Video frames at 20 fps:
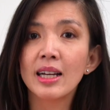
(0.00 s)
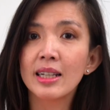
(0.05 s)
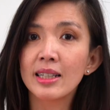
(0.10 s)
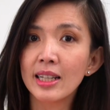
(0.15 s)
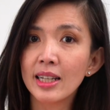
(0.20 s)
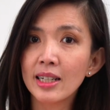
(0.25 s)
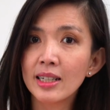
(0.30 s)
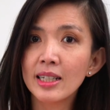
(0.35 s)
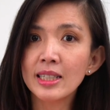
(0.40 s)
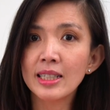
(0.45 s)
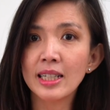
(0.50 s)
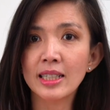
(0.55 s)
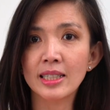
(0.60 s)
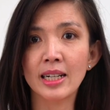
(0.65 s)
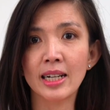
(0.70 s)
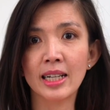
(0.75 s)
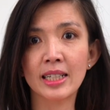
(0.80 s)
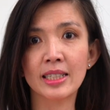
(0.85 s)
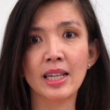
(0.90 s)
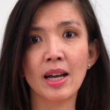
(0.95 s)
Take this as
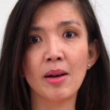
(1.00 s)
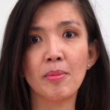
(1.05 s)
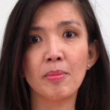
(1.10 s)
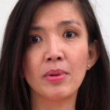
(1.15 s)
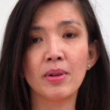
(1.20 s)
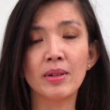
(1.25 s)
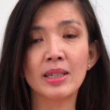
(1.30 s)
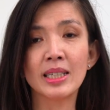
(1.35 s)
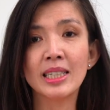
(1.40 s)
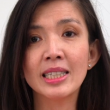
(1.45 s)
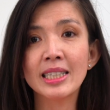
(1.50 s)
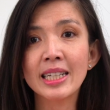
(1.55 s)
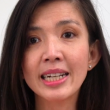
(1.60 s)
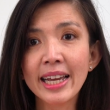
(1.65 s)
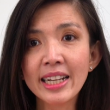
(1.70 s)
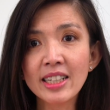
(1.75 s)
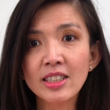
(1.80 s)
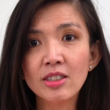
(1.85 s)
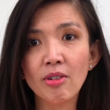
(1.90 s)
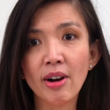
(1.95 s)
an example. This is an
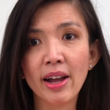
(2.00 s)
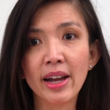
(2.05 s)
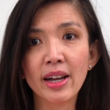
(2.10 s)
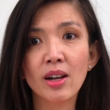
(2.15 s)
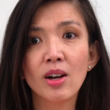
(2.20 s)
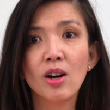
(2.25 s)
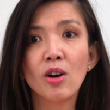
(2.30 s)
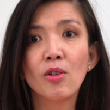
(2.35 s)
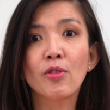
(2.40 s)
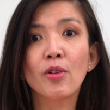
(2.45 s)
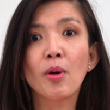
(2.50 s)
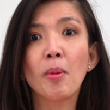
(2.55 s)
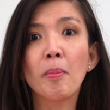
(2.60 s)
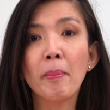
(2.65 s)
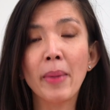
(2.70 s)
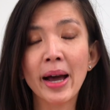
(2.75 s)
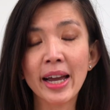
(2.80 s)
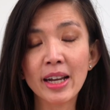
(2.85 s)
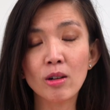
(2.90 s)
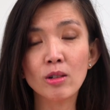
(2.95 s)
extract from
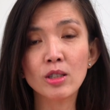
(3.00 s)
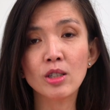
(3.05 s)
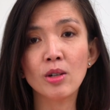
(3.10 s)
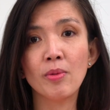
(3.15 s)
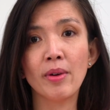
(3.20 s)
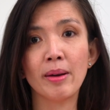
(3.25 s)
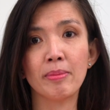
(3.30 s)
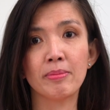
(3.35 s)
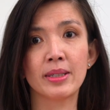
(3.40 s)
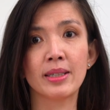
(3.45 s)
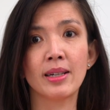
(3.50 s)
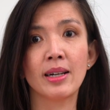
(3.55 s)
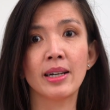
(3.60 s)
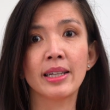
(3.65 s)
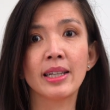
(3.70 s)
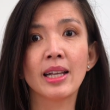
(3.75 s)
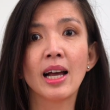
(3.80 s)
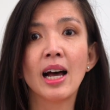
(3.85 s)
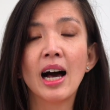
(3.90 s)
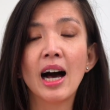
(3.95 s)
Microsoft
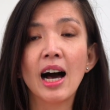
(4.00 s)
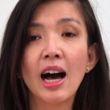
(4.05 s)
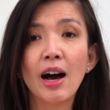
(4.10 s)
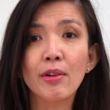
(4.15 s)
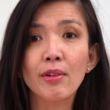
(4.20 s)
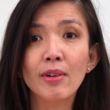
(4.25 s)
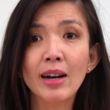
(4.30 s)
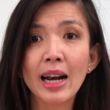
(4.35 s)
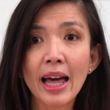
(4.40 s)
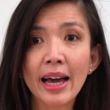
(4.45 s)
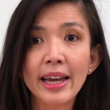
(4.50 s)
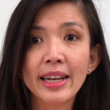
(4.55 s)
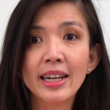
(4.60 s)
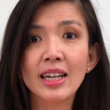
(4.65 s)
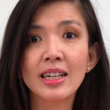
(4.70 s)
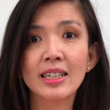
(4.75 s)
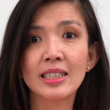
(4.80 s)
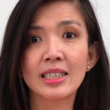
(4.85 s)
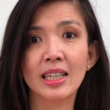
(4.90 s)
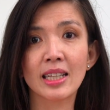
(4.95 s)
website
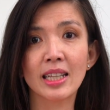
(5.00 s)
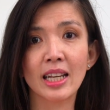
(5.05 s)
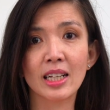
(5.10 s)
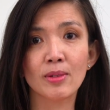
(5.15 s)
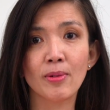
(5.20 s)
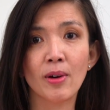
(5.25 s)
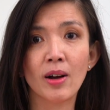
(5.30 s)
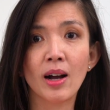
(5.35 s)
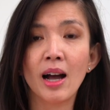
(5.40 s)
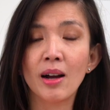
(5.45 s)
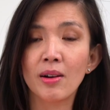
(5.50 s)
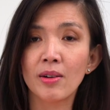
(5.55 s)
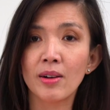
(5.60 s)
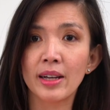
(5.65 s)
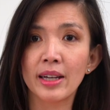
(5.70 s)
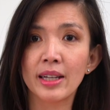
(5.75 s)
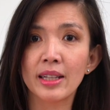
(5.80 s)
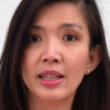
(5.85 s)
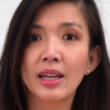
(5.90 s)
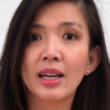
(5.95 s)
outlining the syntax for
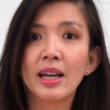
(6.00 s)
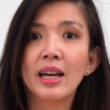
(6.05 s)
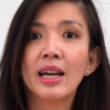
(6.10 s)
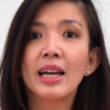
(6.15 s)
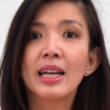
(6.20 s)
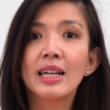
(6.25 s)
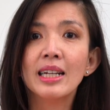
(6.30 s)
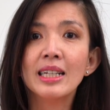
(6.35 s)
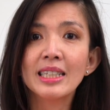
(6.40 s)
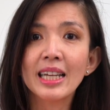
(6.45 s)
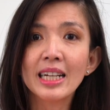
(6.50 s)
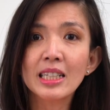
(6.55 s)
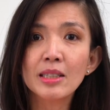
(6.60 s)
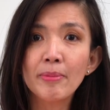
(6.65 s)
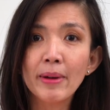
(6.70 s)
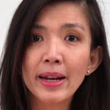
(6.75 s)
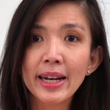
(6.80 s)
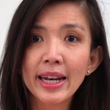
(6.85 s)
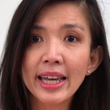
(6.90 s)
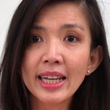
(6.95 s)
Calculate. This
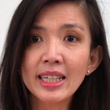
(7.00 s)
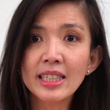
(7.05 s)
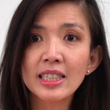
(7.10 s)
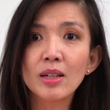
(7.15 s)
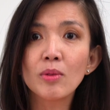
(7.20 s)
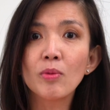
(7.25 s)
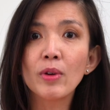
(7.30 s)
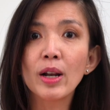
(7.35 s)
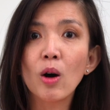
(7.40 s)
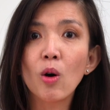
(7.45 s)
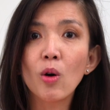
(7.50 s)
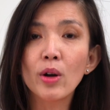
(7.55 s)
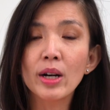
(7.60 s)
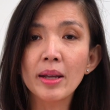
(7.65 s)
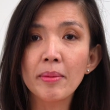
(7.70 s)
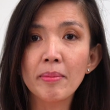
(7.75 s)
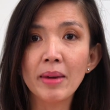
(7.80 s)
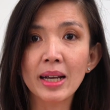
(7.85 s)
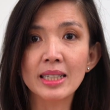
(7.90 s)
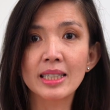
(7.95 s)
explanation will
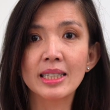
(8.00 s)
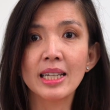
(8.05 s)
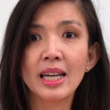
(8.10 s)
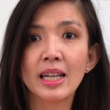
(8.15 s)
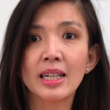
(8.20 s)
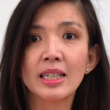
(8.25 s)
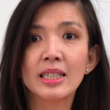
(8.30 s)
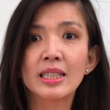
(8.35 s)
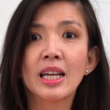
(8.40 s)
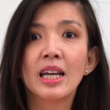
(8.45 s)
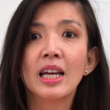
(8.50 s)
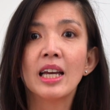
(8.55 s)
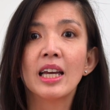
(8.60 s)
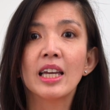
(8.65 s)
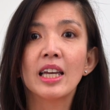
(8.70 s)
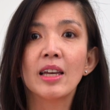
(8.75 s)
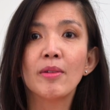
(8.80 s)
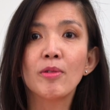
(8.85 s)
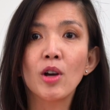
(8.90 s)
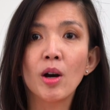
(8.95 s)
only make sense
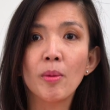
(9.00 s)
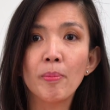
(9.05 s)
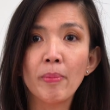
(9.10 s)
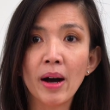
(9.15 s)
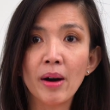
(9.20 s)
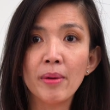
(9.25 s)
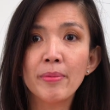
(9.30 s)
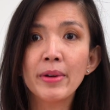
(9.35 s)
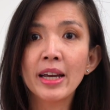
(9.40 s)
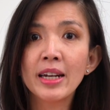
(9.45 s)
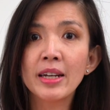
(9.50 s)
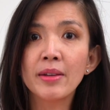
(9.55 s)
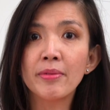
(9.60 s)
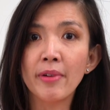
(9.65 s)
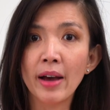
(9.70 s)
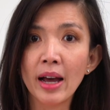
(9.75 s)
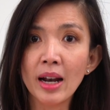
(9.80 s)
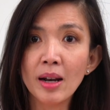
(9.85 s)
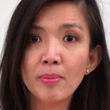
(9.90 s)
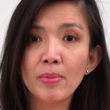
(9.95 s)
if you're a Power BI
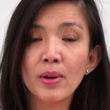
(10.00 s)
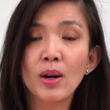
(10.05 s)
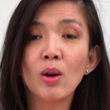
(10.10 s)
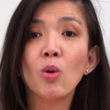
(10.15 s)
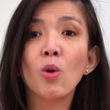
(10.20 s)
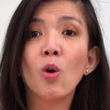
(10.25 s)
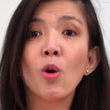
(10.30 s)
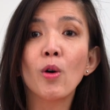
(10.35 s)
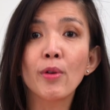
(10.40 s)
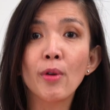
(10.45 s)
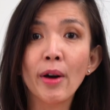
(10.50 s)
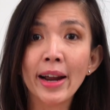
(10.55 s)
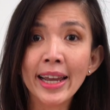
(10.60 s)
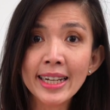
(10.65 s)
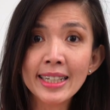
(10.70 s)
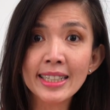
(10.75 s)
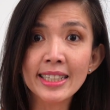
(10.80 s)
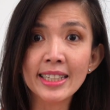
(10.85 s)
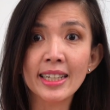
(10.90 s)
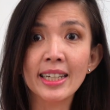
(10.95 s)
developer who
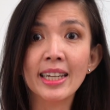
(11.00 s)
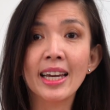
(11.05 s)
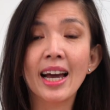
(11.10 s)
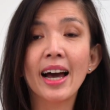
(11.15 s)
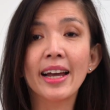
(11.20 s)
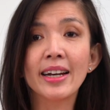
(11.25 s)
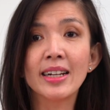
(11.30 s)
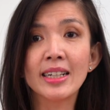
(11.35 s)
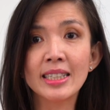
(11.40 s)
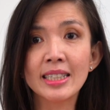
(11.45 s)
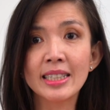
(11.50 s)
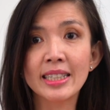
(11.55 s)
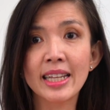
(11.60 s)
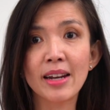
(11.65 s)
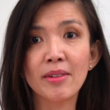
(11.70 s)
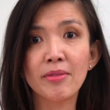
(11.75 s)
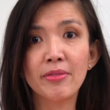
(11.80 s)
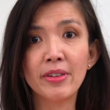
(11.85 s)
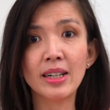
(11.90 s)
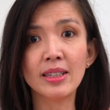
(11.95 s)
already
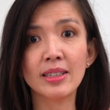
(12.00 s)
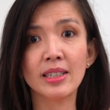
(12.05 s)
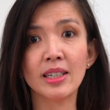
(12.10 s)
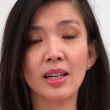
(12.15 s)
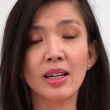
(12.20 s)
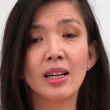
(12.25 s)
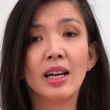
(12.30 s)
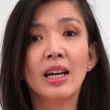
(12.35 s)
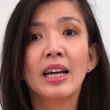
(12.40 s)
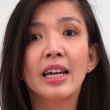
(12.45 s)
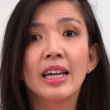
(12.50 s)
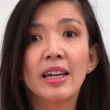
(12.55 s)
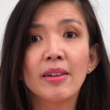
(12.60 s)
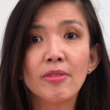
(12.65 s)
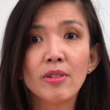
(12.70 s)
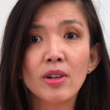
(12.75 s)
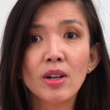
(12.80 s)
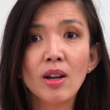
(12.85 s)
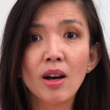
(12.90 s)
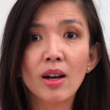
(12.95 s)
understand filter.
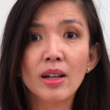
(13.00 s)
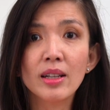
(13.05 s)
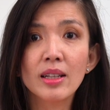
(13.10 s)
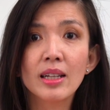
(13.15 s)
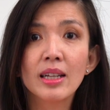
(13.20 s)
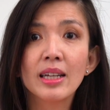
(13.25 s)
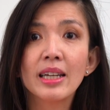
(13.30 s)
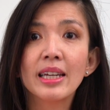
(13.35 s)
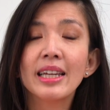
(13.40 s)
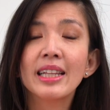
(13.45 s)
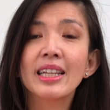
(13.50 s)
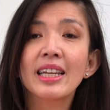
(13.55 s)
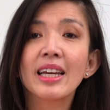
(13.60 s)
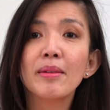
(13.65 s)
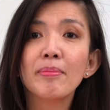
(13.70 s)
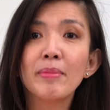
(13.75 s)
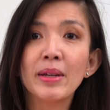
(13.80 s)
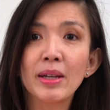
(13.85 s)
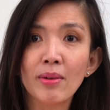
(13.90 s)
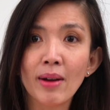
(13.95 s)
If not, it
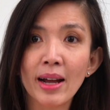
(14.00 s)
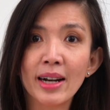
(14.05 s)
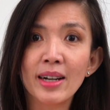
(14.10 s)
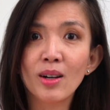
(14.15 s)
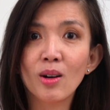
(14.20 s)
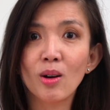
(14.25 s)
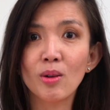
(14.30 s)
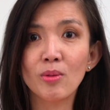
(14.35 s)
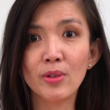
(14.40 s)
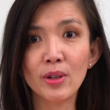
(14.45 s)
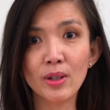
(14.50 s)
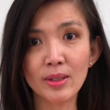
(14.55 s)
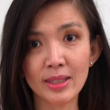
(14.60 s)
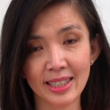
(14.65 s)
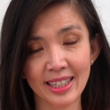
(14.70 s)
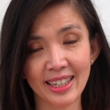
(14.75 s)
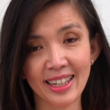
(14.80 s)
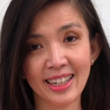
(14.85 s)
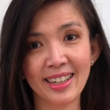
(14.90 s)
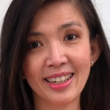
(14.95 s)
can be rather
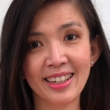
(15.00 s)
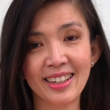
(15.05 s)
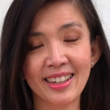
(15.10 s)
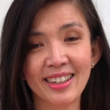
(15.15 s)
confusing.